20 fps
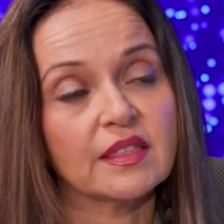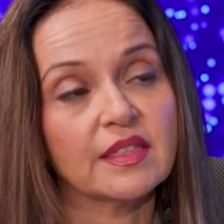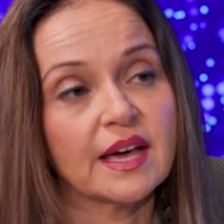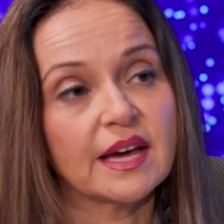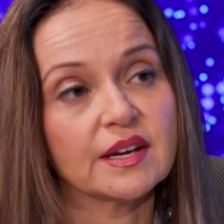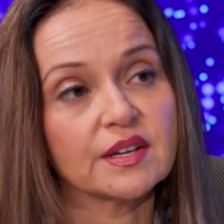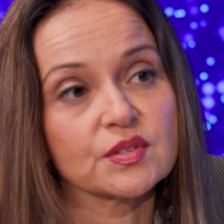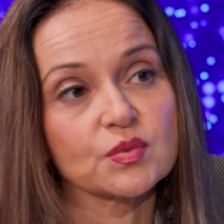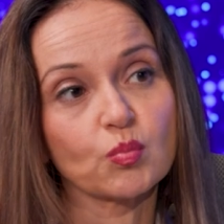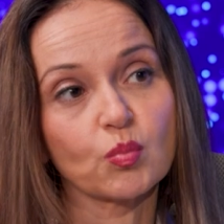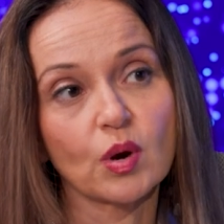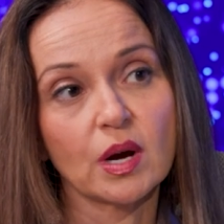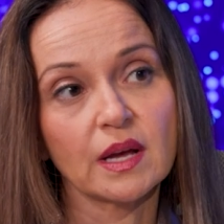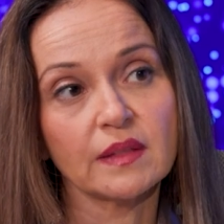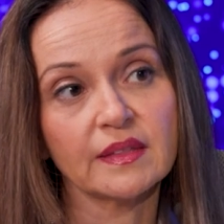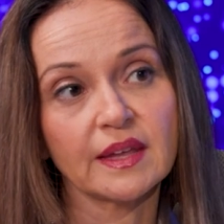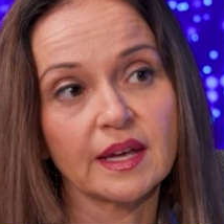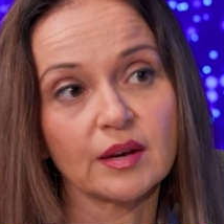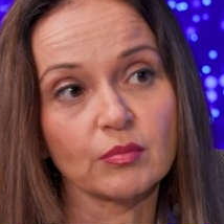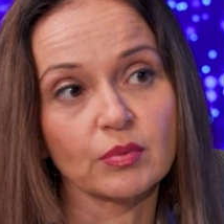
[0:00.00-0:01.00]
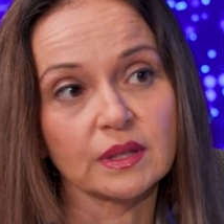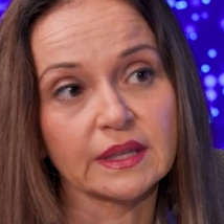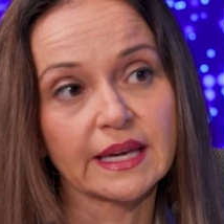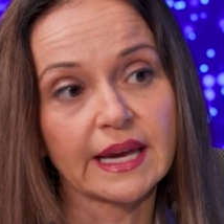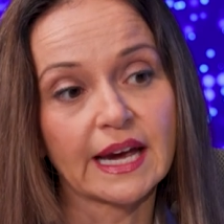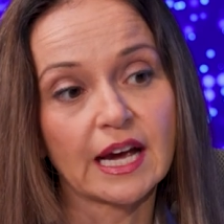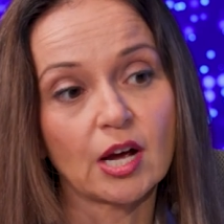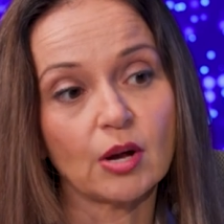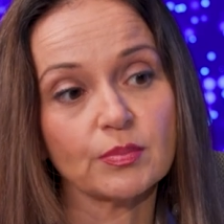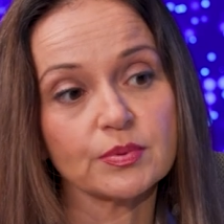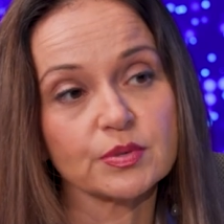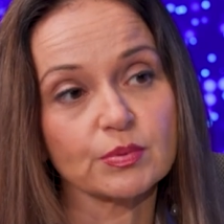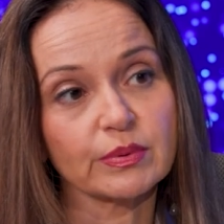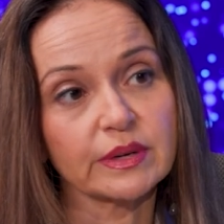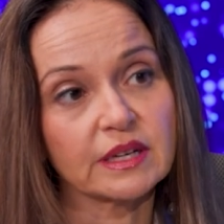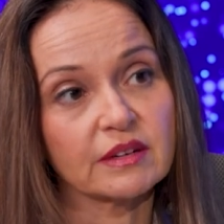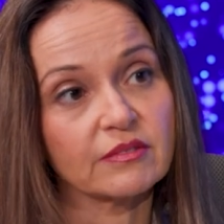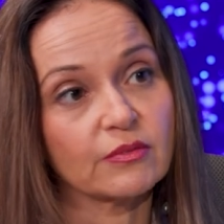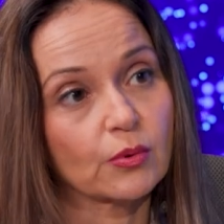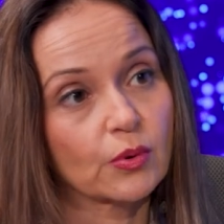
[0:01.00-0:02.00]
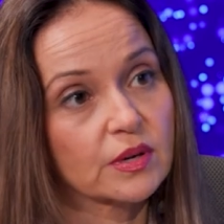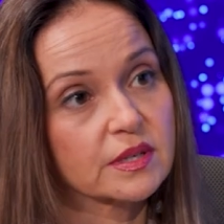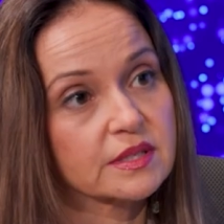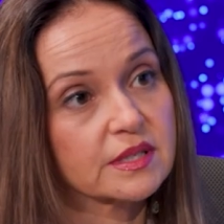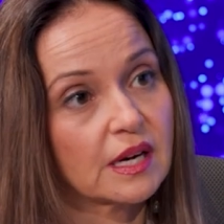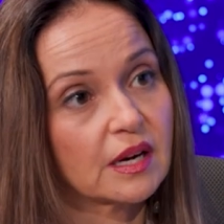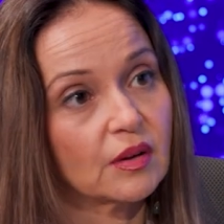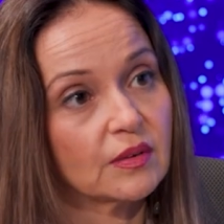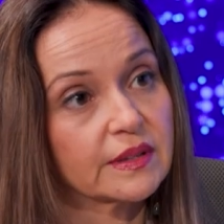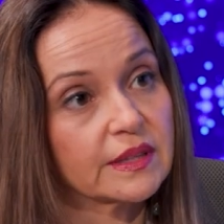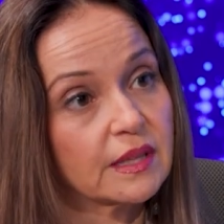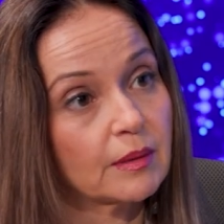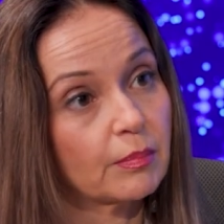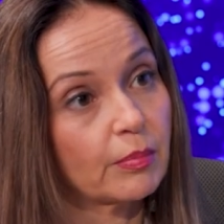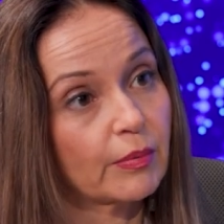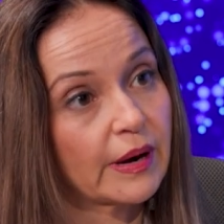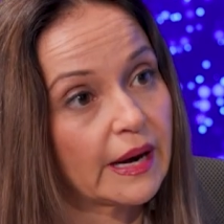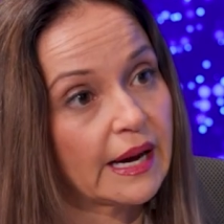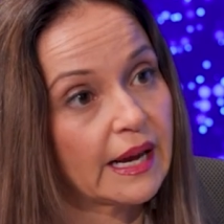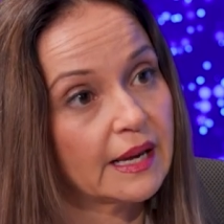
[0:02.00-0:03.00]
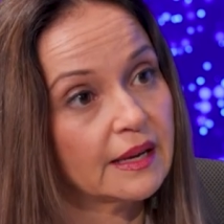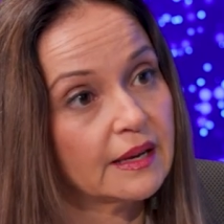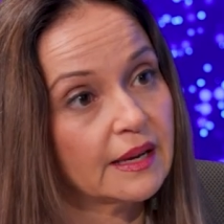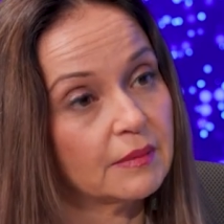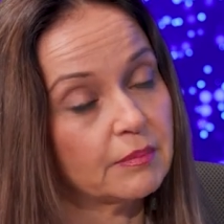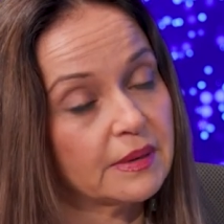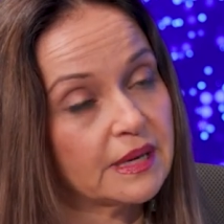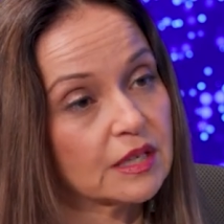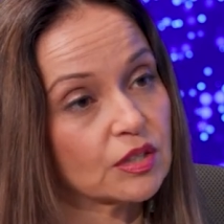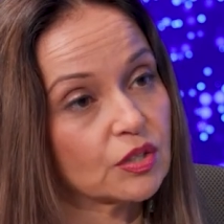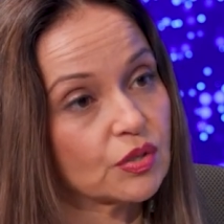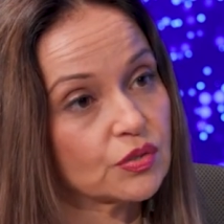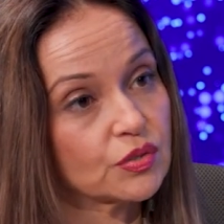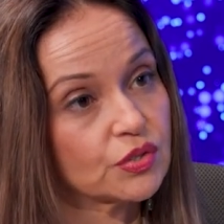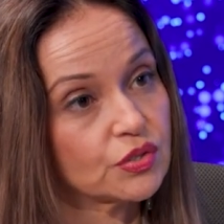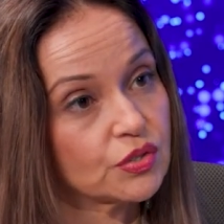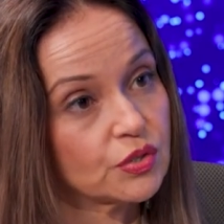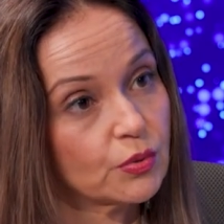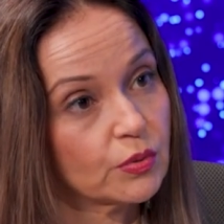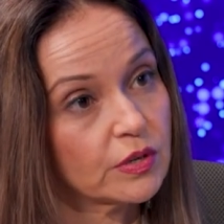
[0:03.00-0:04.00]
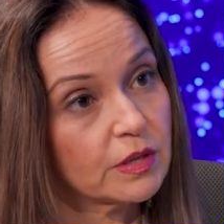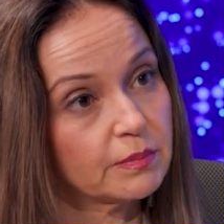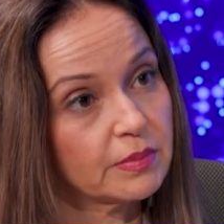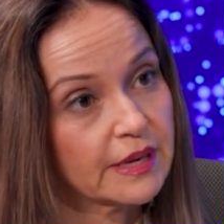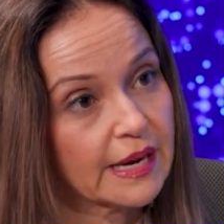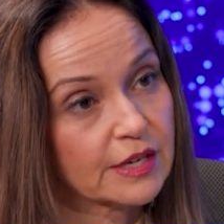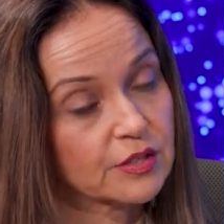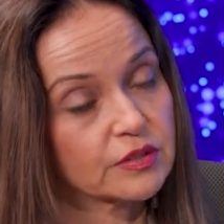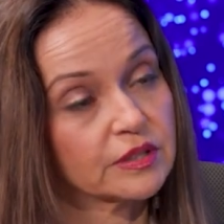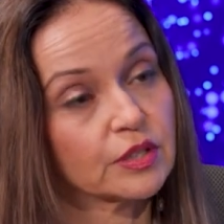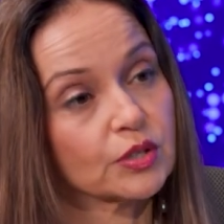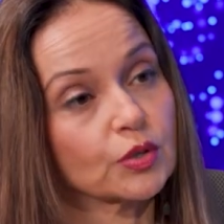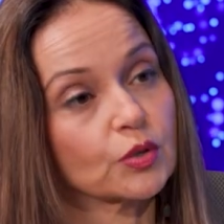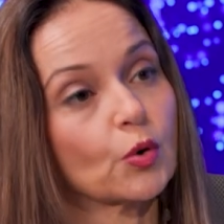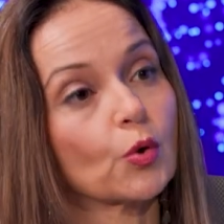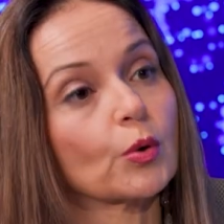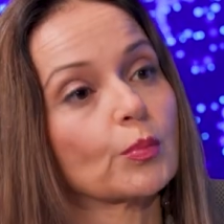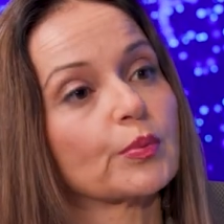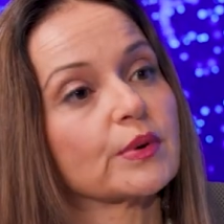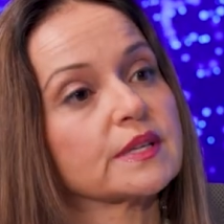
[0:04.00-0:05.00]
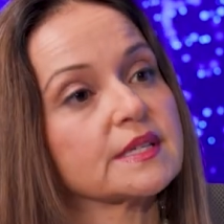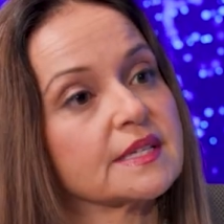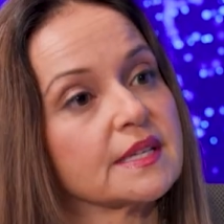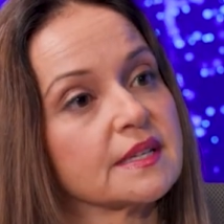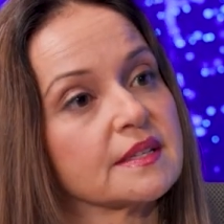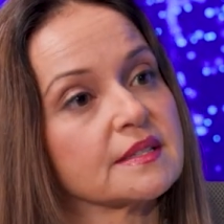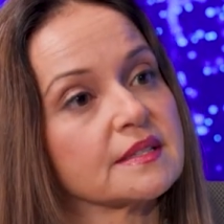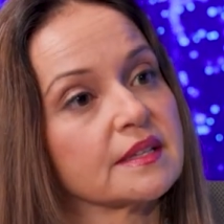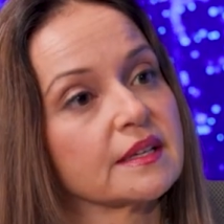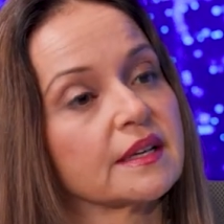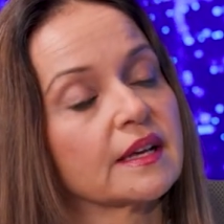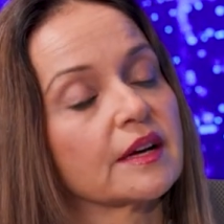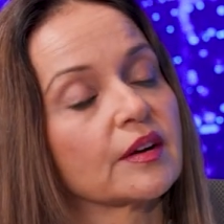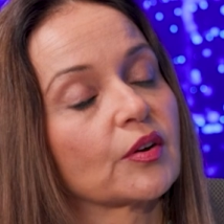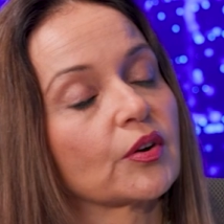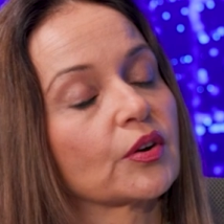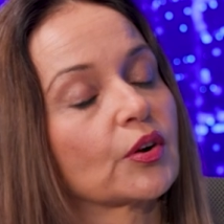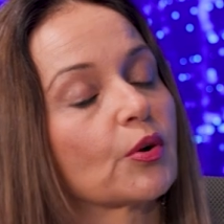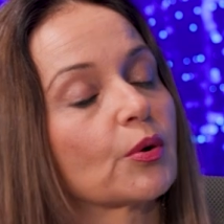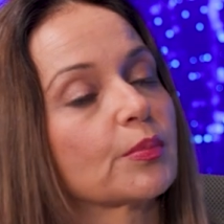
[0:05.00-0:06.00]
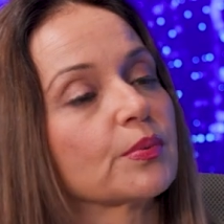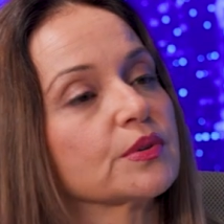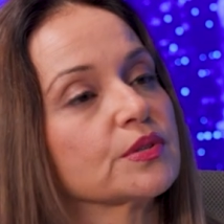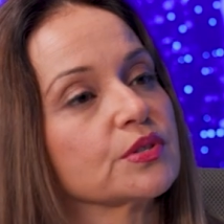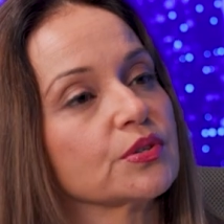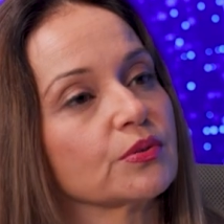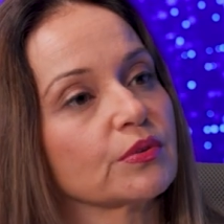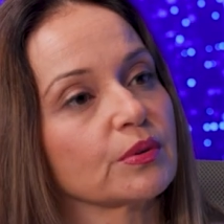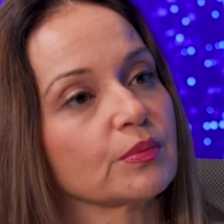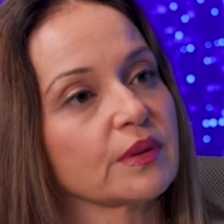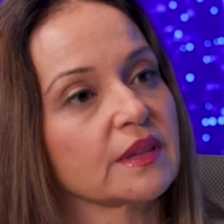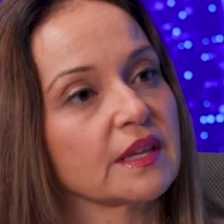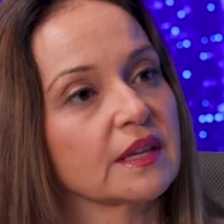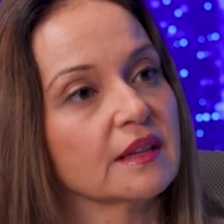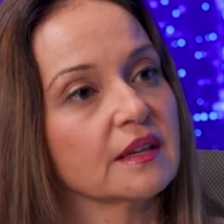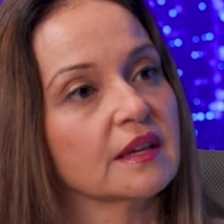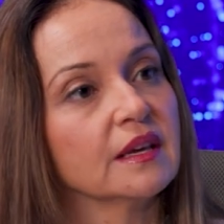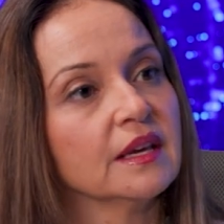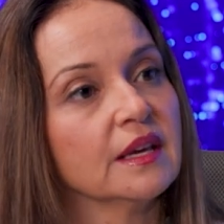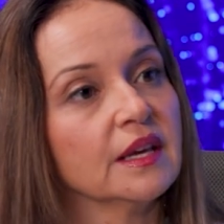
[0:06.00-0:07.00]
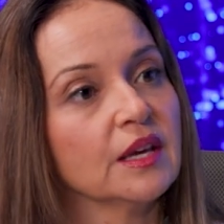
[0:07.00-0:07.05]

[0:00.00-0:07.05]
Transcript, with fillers: that is one that really helps reinforce not only the brand and being a good steward but actually a good corporate citizen and a good corporate steward within